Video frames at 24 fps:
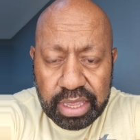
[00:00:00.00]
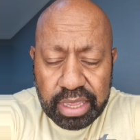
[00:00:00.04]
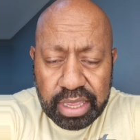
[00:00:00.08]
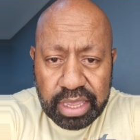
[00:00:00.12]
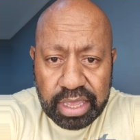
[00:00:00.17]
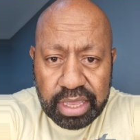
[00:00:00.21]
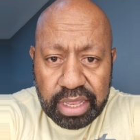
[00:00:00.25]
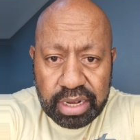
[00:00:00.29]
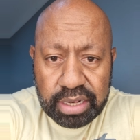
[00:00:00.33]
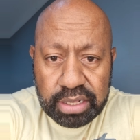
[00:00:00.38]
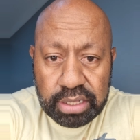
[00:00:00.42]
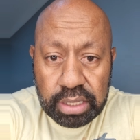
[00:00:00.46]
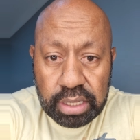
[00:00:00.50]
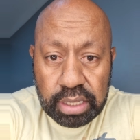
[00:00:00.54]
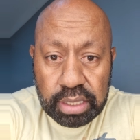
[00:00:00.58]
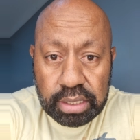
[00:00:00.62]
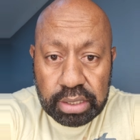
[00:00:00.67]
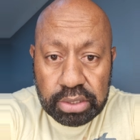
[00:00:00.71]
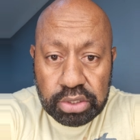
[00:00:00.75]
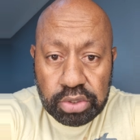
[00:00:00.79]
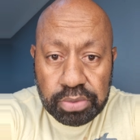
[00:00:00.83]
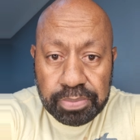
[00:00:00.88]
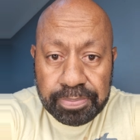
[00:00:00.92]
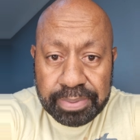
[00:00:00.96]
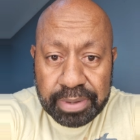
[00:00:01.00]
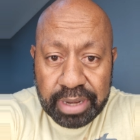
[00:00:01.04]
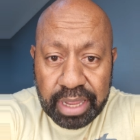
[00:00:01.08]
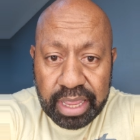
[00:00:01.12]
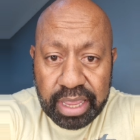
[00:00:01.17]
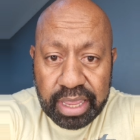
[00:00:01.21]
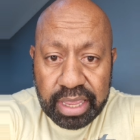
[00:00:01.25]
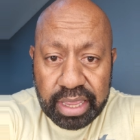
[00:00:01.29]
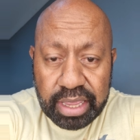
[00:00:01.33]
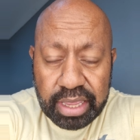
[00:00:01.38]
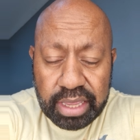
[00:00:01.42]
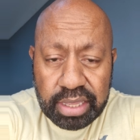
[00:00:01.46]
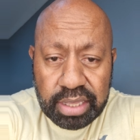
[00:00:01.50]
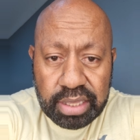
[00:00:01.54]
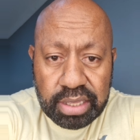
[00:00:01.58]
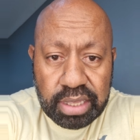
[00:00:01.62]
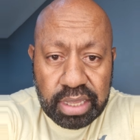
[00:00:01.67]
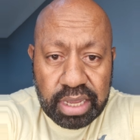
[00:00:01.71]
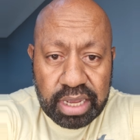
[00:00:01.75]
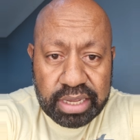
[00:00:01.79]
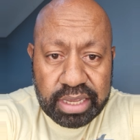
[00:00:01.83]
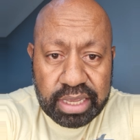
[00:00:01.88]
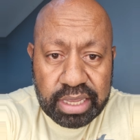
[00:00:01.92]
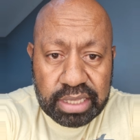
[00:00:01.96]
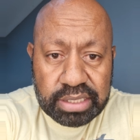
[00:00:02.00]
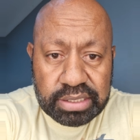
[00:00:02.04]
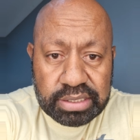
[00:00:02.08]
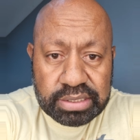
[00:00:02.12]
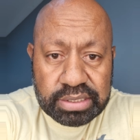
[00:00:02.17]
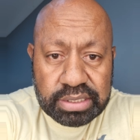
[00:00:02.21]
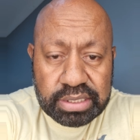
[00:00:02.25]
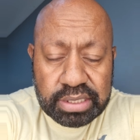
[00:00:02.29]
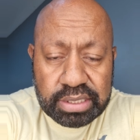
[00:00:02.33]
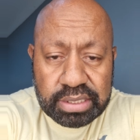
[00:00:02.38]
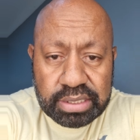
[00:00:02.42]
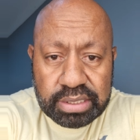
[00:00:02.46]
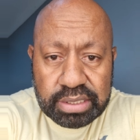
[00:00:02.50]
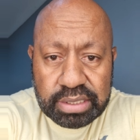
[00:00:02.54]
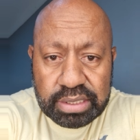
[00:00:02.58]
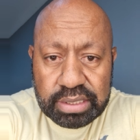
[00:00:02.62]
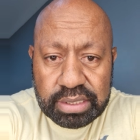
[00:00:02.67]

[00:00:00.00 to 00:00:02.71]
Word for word: and to play against